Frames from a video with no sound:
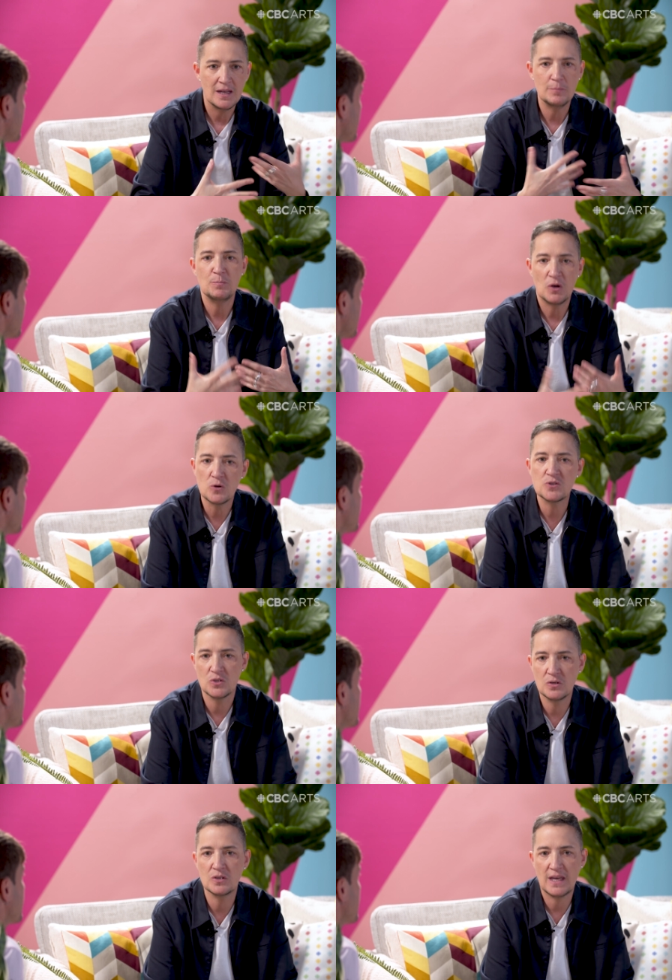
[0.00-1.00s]
it
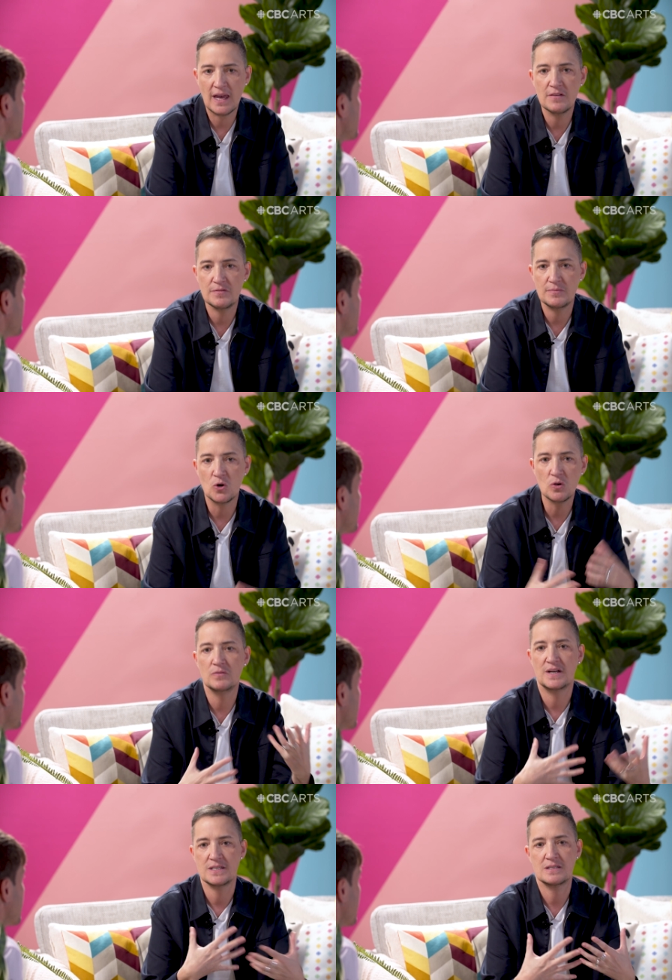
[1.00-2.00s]
also gave all
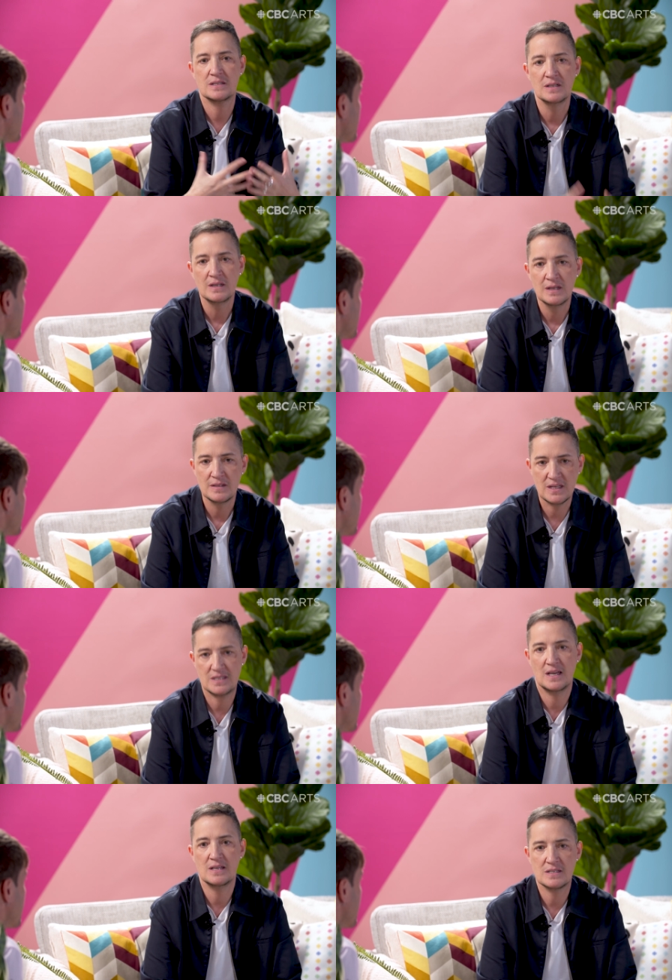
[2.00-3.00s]
of us the
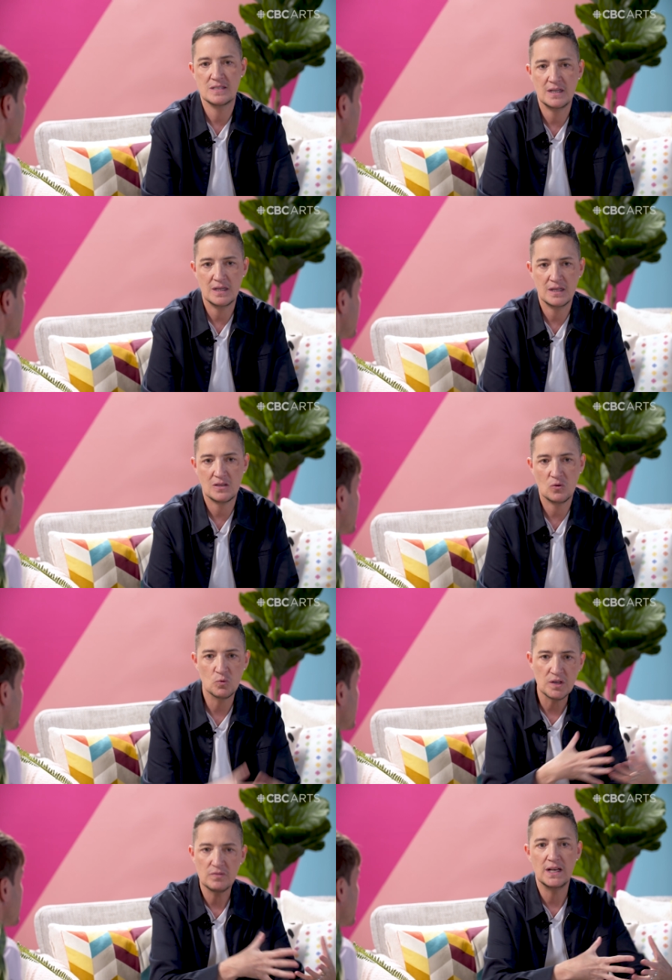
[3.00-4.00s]
sense that
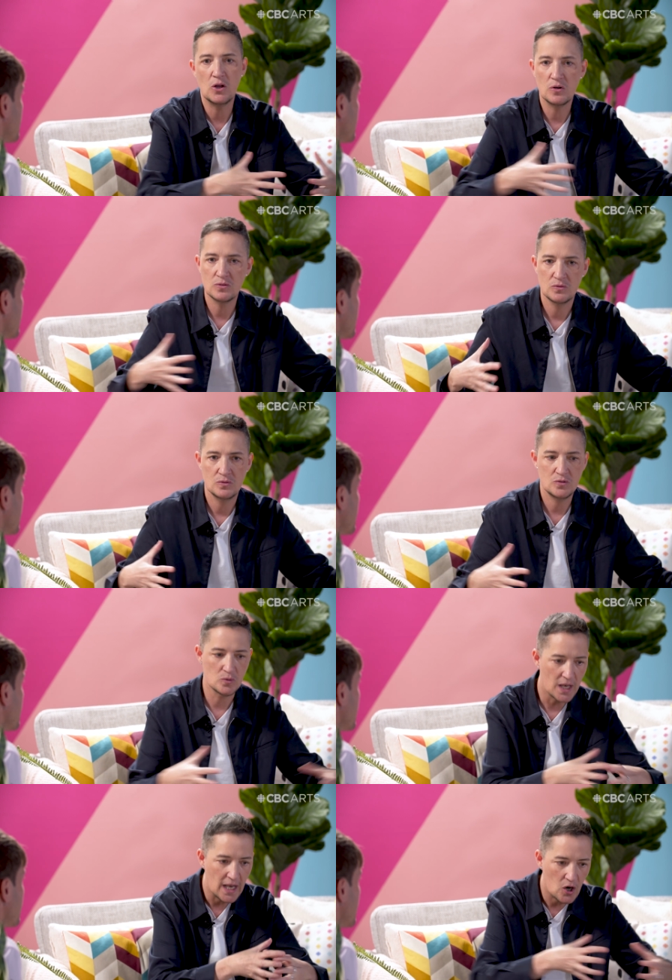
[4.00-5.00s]
we belong
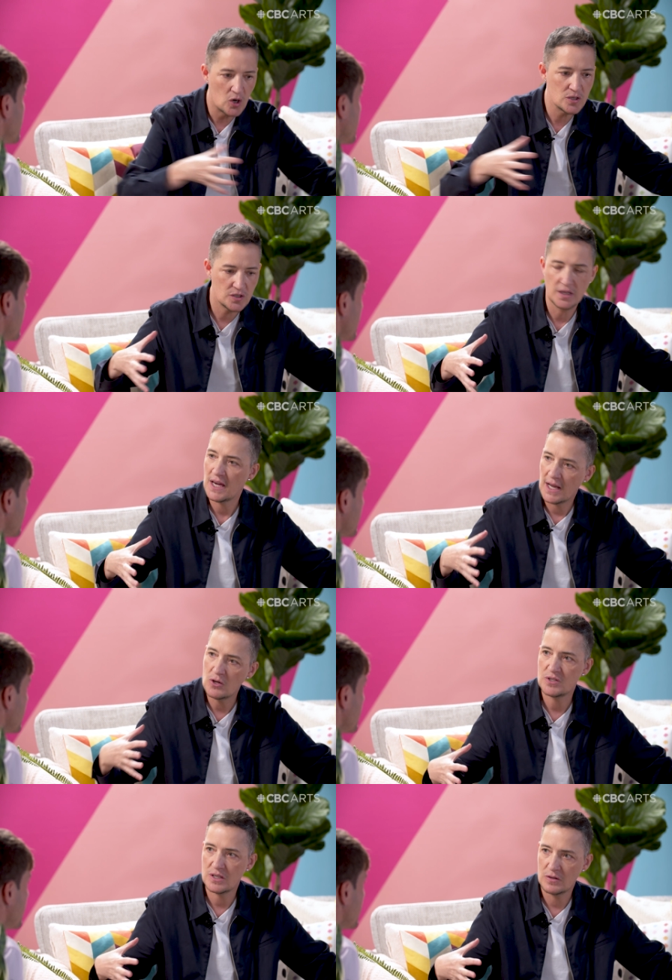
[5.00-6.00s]
to a large
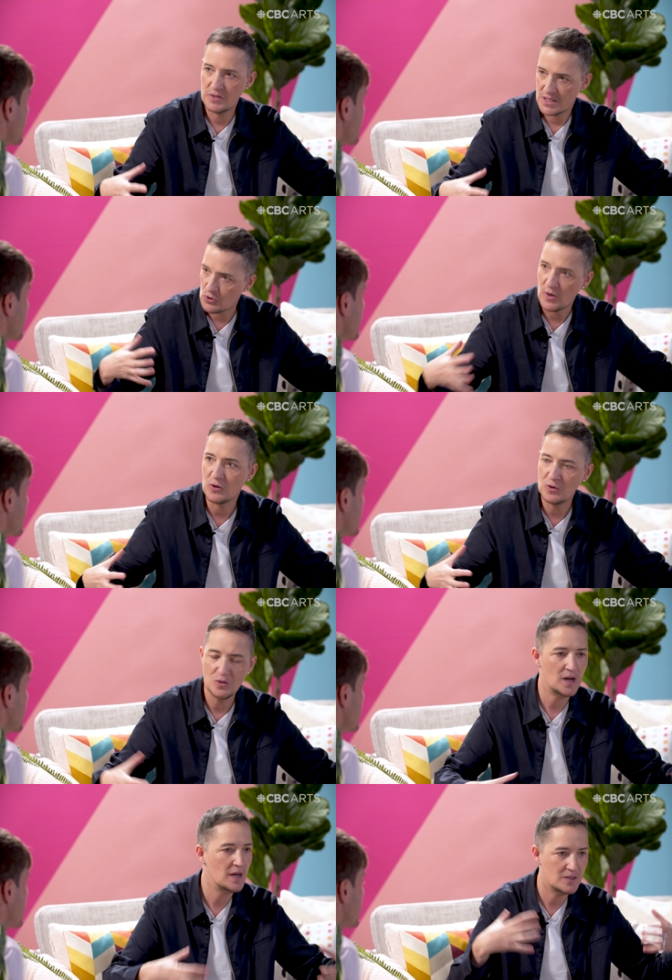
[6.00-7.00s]
genealogy of
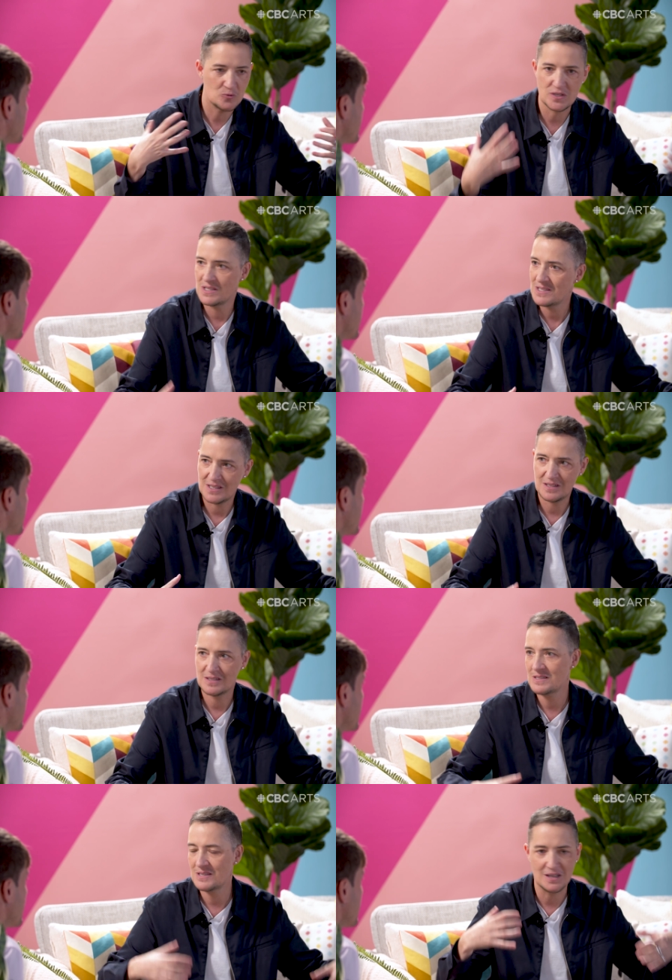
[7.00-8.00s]
struggle and
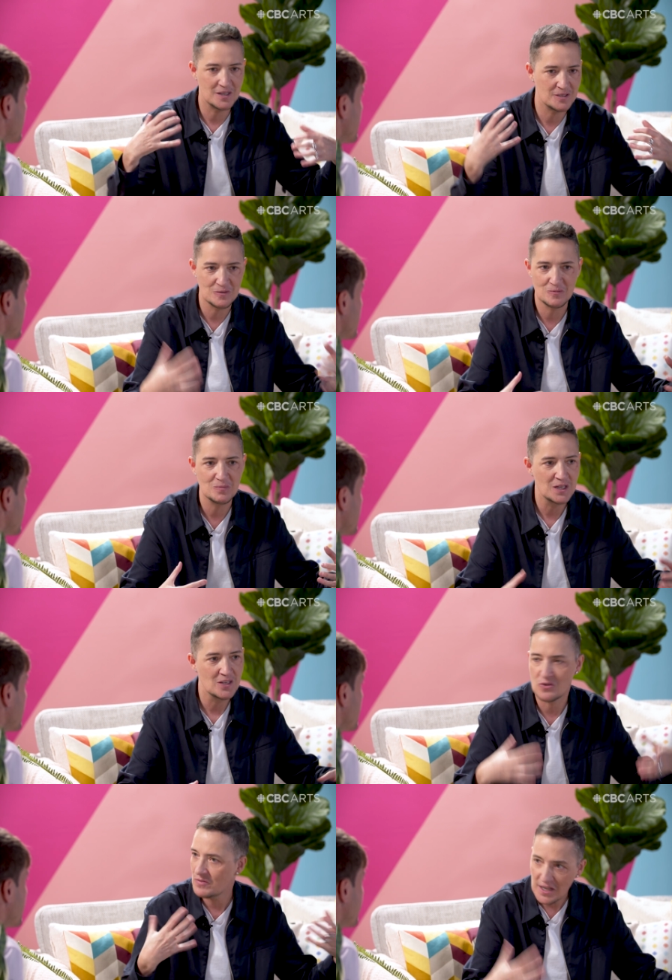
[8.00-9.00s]
resistance and
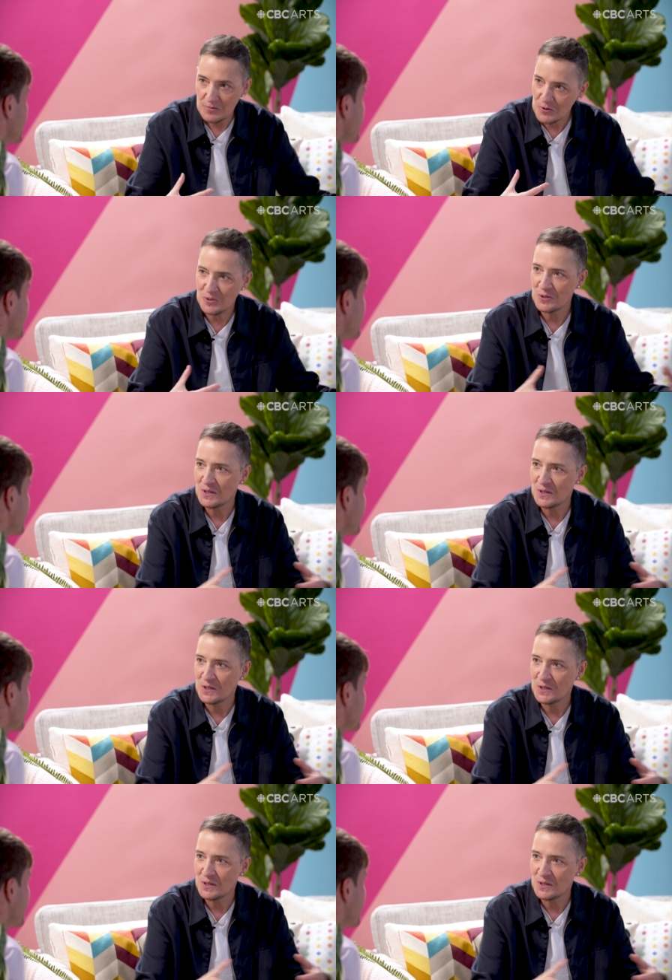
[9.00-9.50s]
survival.